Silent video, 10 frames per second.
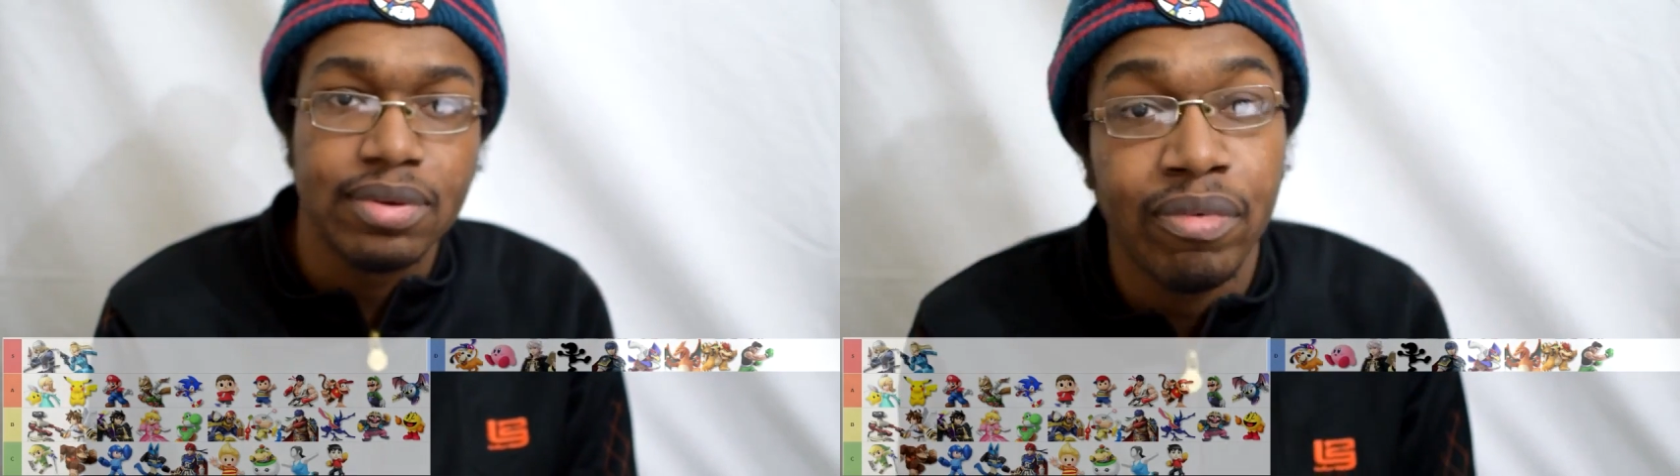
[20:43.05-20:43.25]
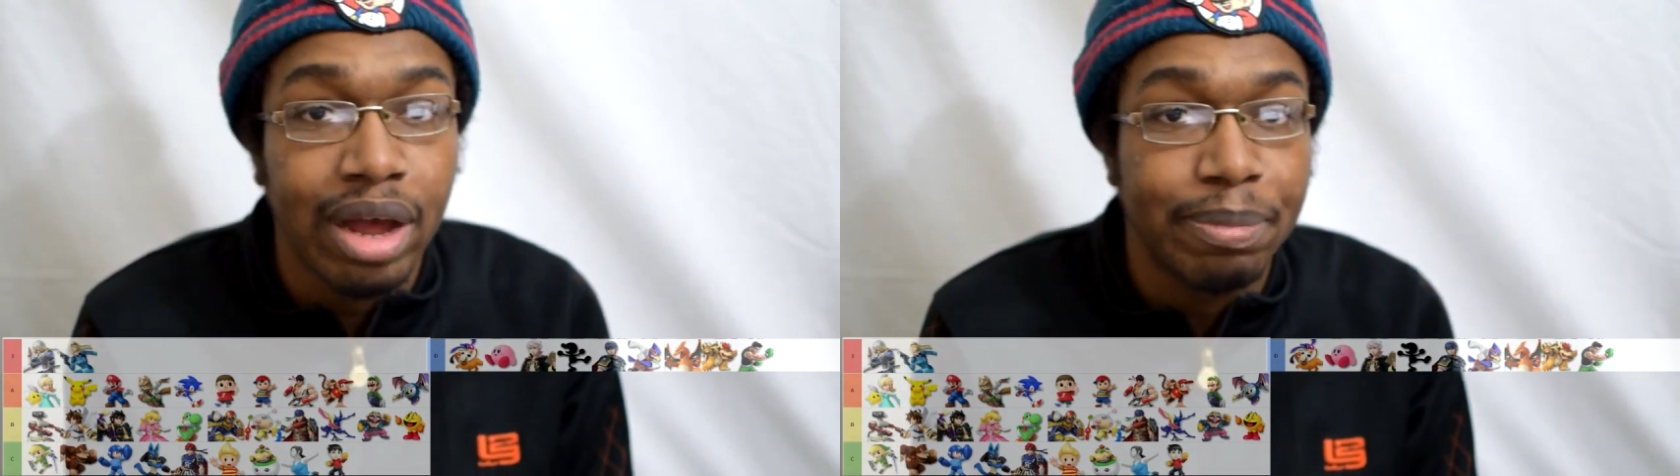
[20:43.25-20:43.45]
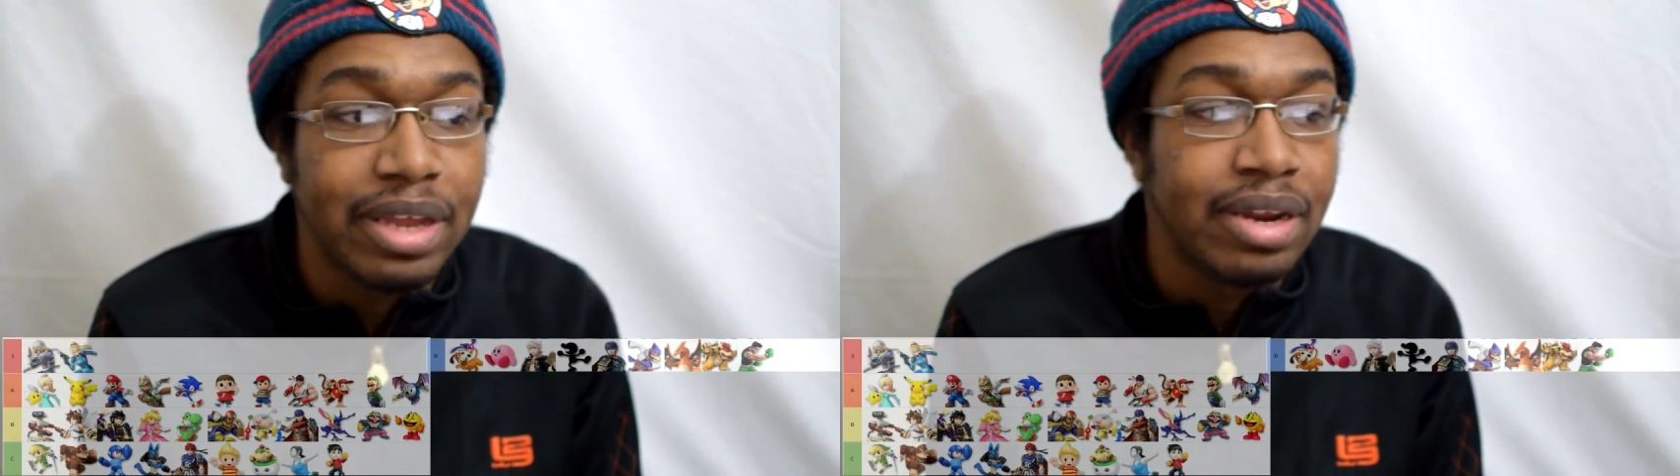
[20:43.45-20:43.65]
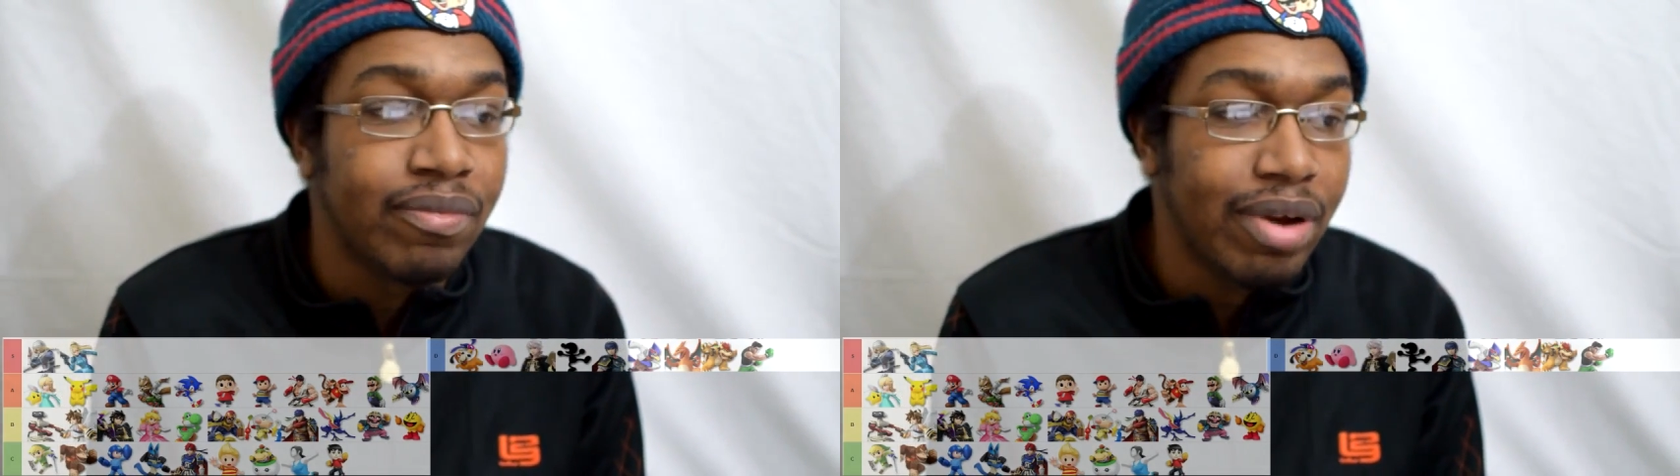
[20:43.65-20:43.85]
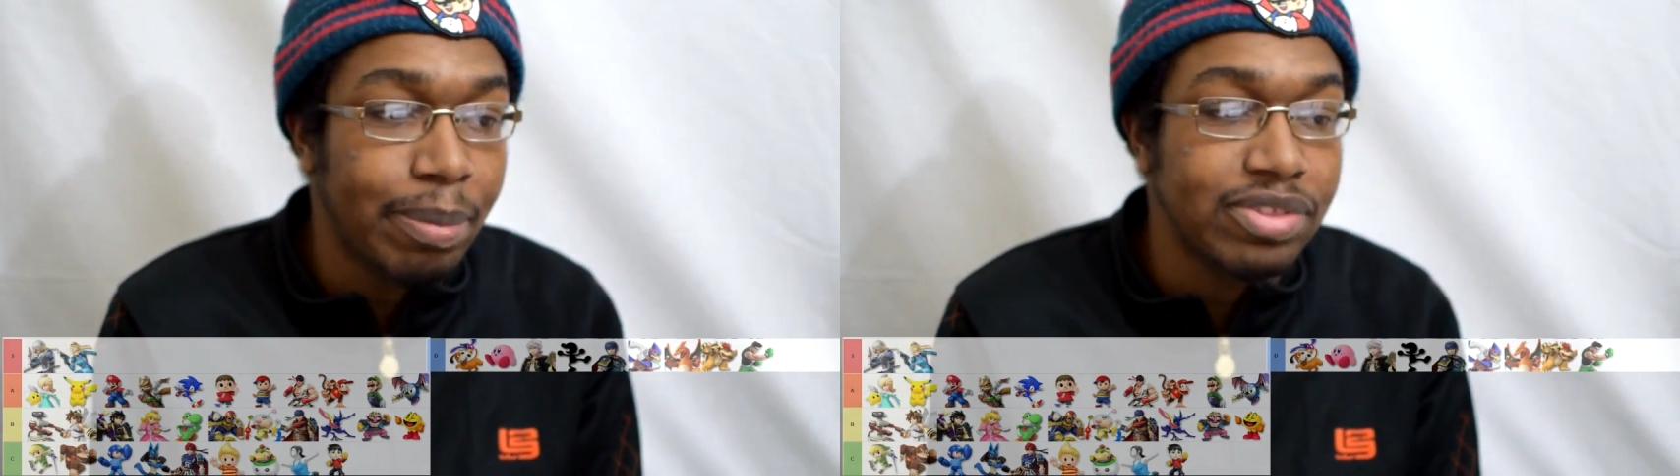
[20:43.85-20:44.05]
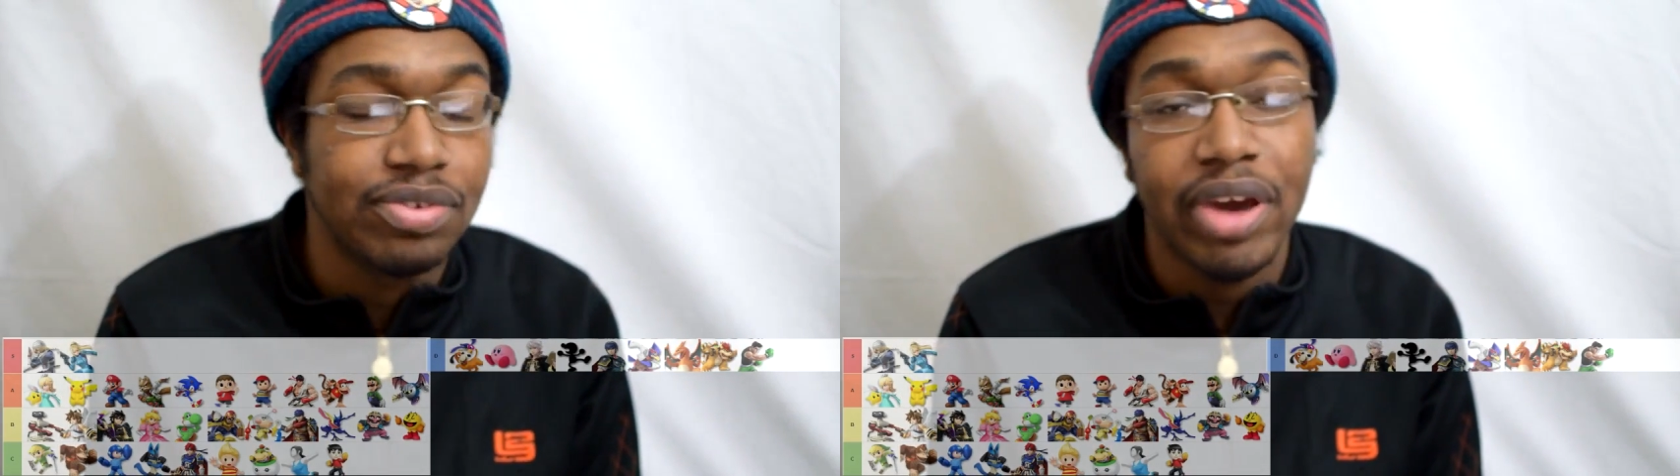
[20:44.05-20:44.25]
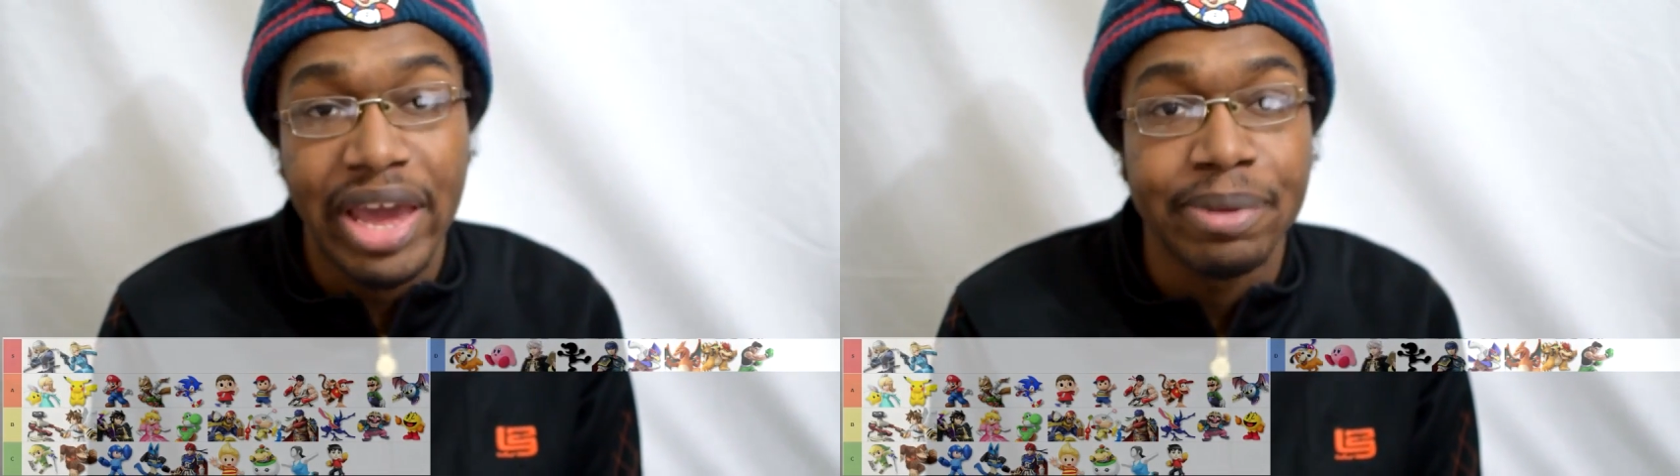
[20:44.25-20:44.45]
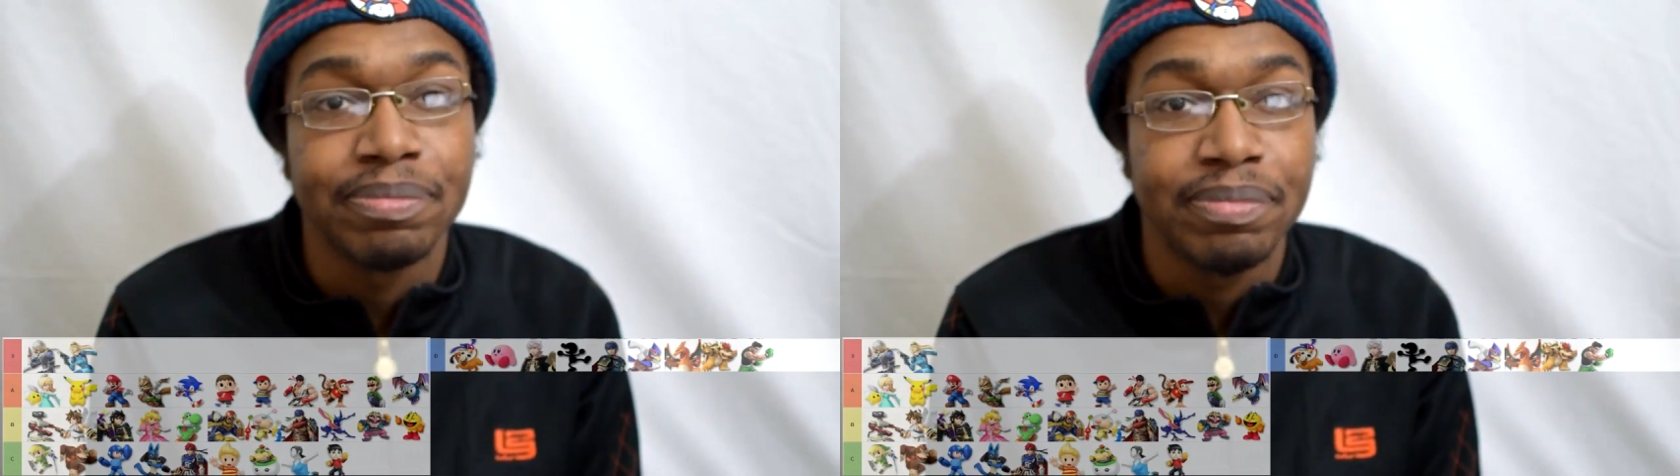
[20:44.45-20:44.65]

Robin's great.